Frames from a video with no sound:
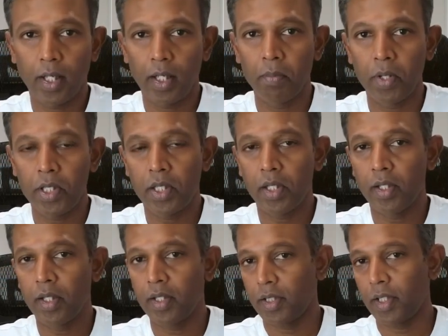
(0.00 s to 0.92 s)

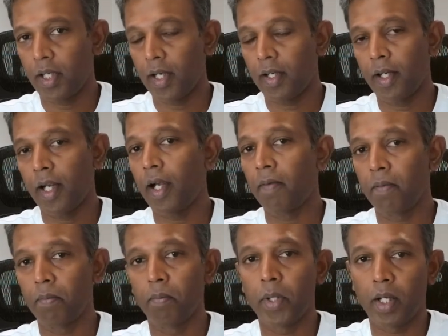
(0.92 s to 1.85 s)
administrators can have
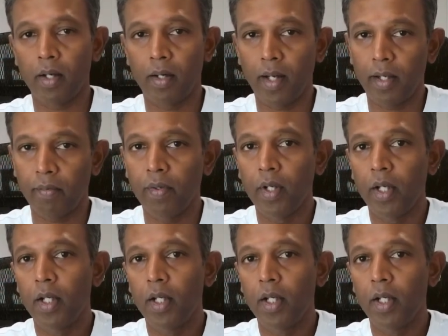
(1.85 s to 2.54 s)
better life